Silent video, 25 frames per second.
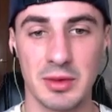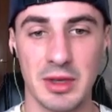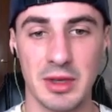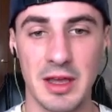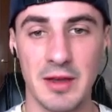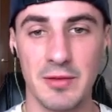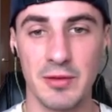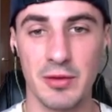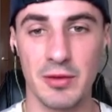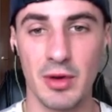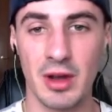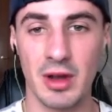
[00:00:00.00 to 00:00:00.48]

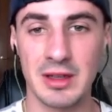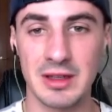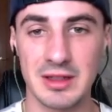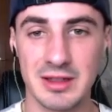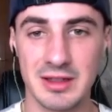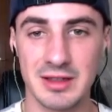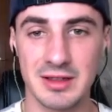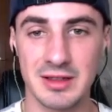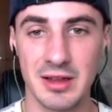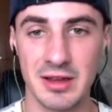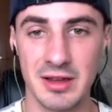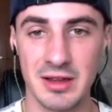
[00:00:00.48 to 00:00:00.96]
Give
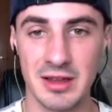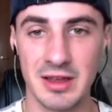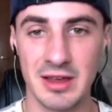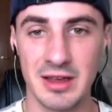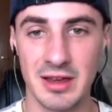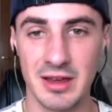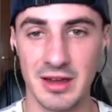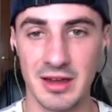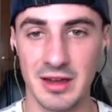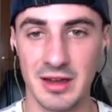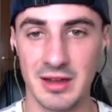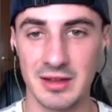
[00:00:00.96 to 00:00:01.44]
rights to
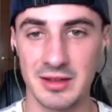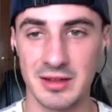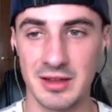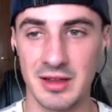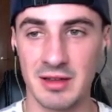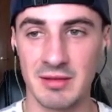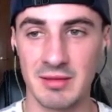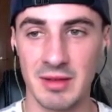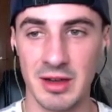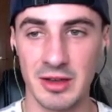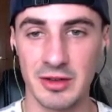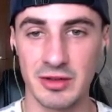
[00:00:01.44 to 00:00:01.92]

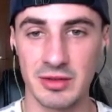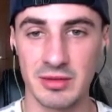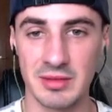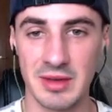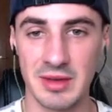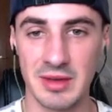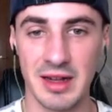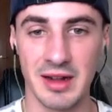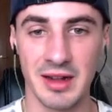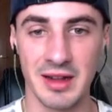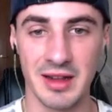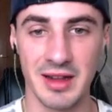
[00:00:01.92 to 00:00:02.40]
the muscle
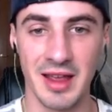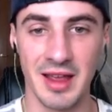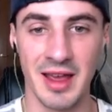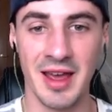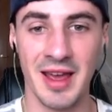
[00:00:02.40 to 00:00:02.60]
men.